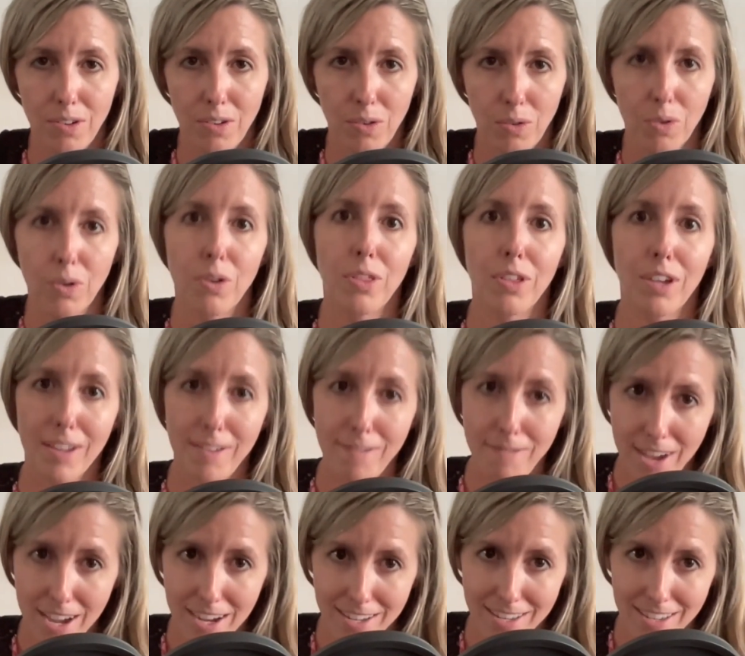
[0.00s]
or the
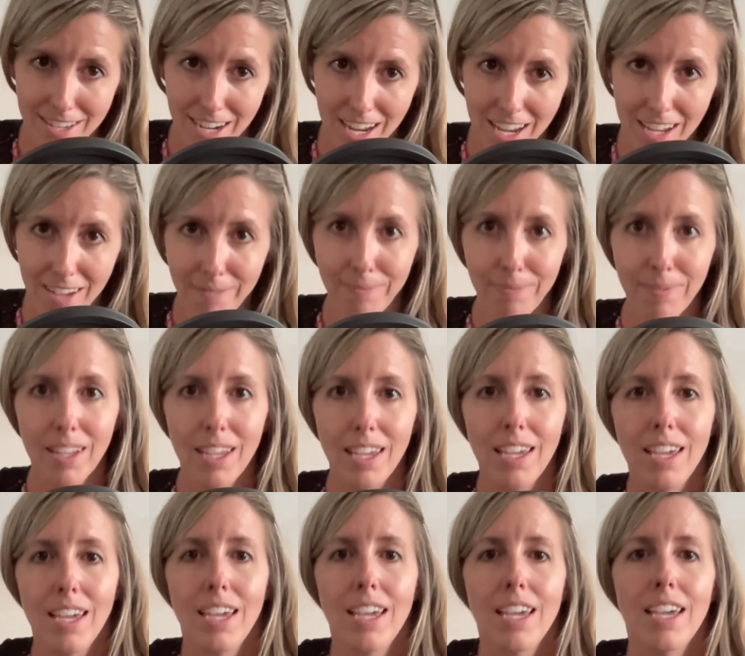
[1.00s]
convexity,
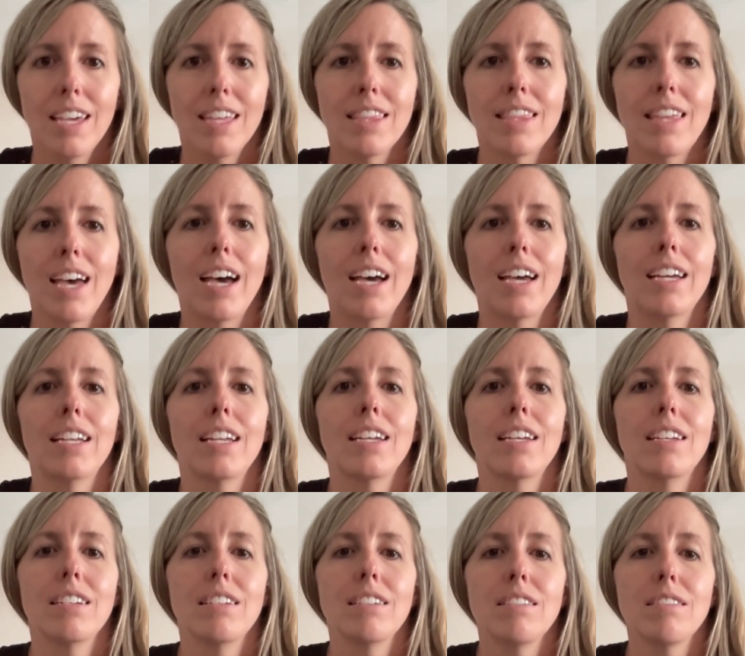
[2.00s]
that
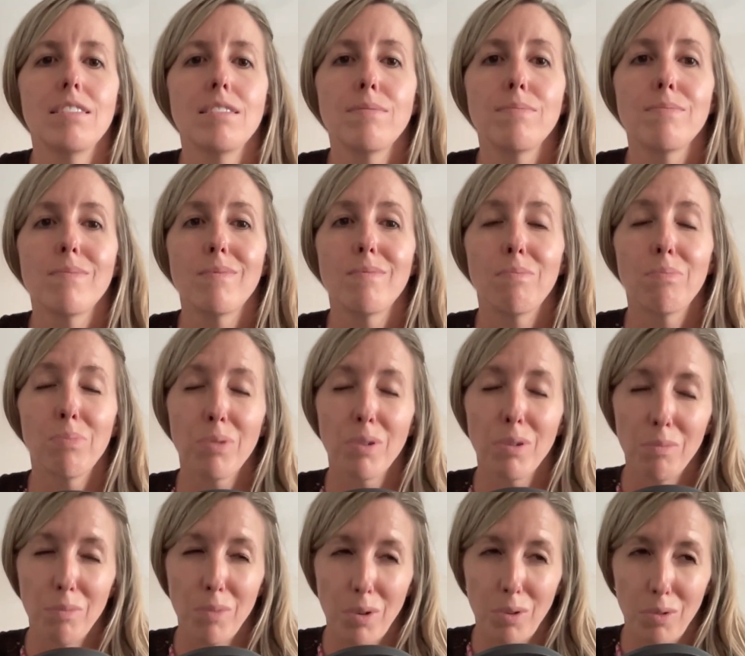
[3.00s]

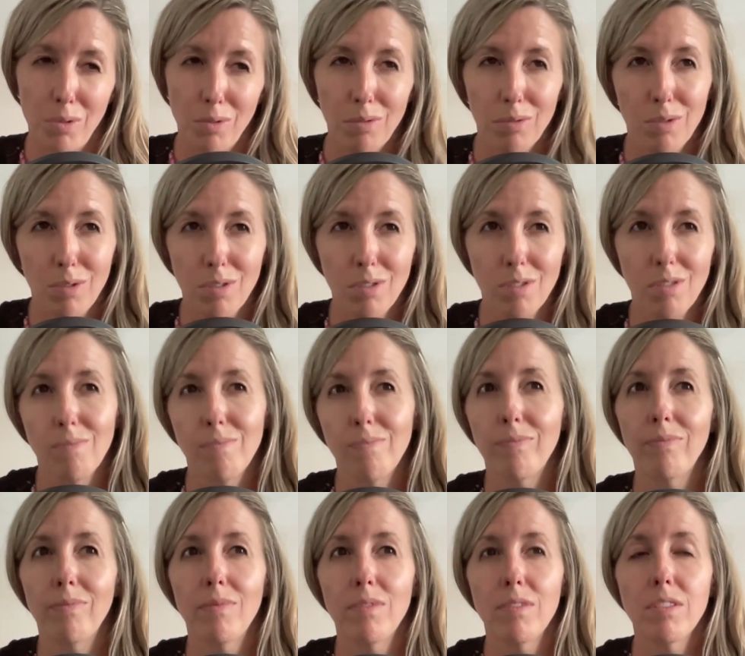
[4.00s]
promotes
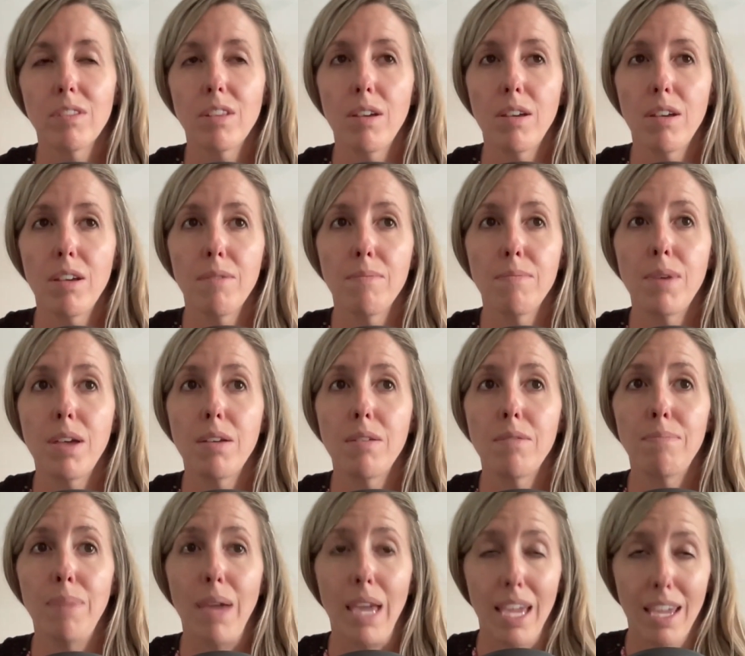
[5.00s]
some
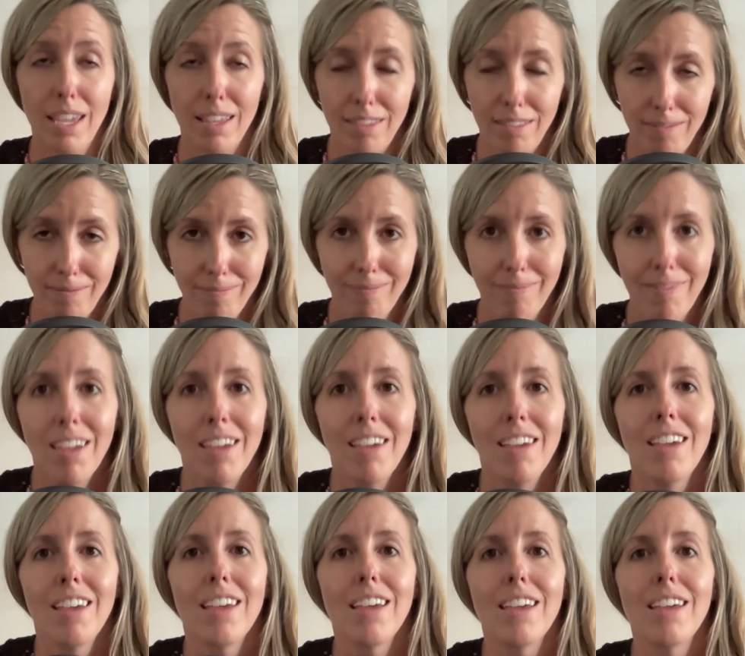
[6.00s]
pain.
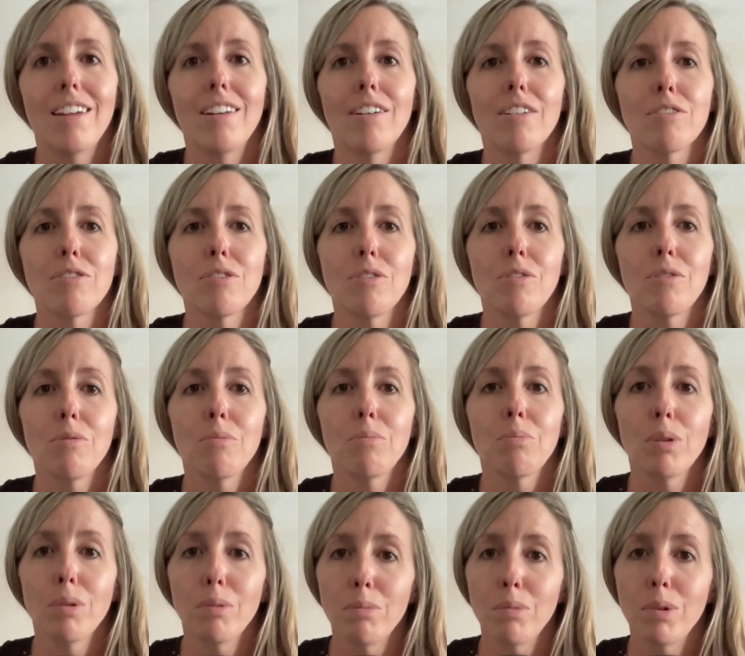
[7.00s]
It also
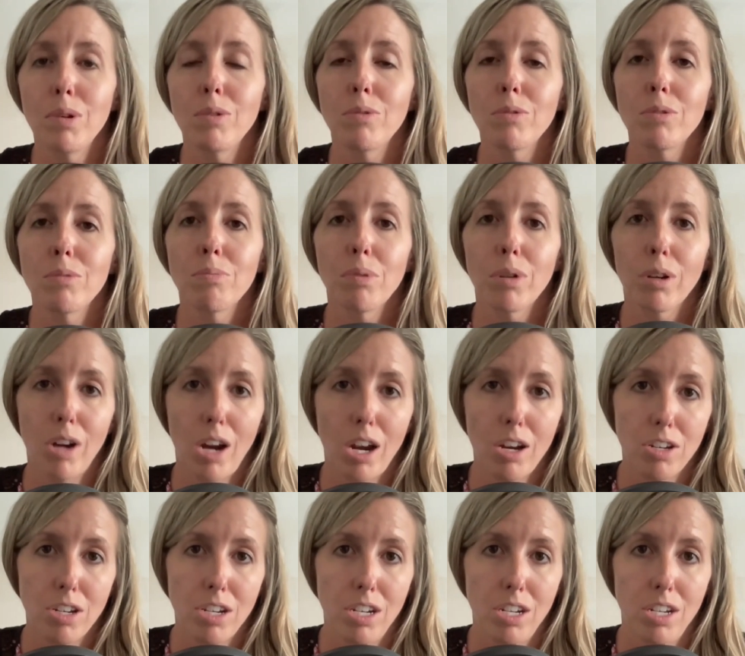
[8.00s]
promotes
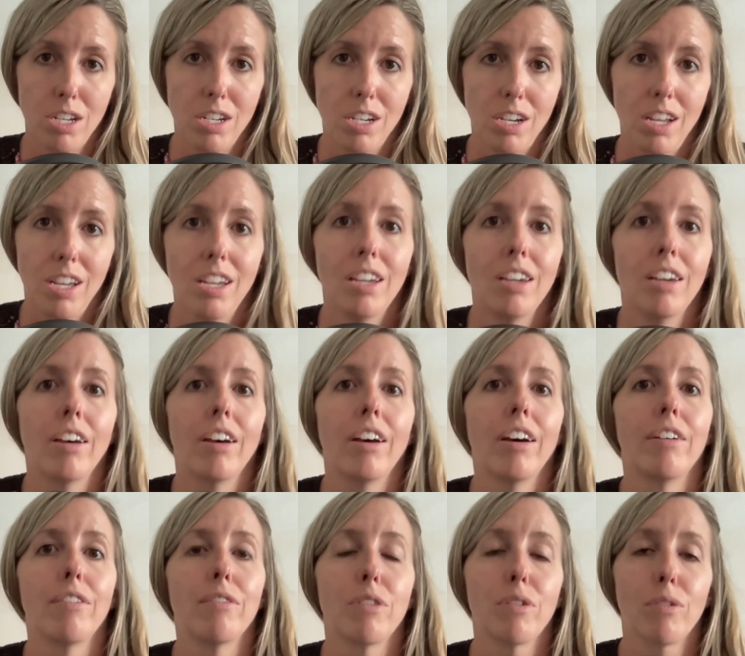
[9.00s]
progression
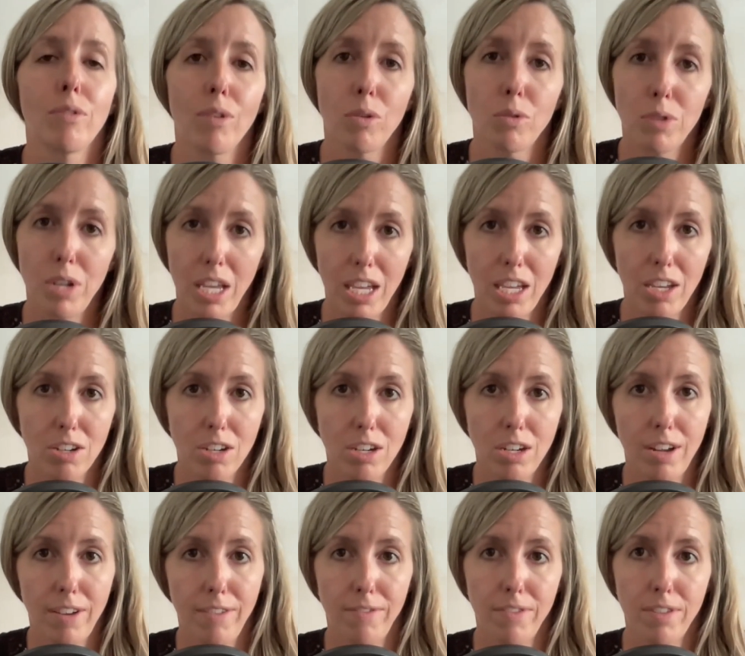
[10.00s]
of the
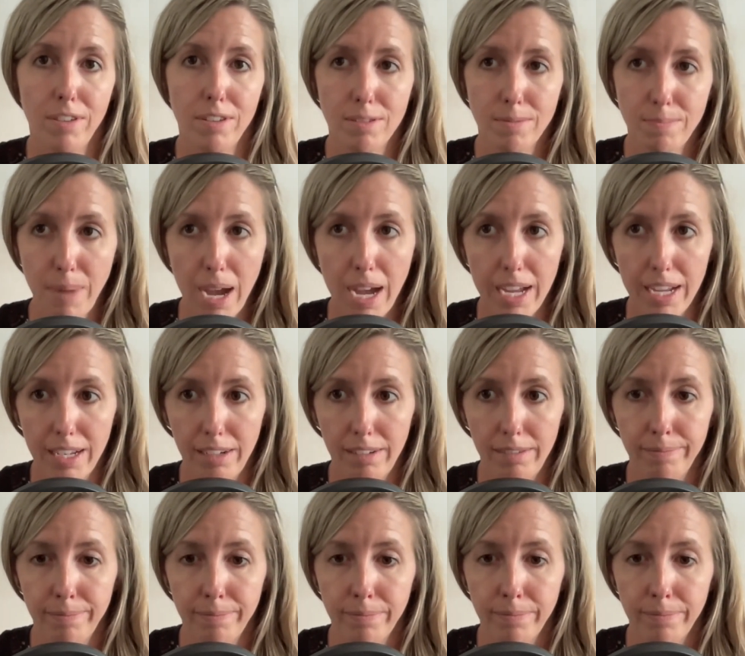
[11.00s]
rotation of the spine.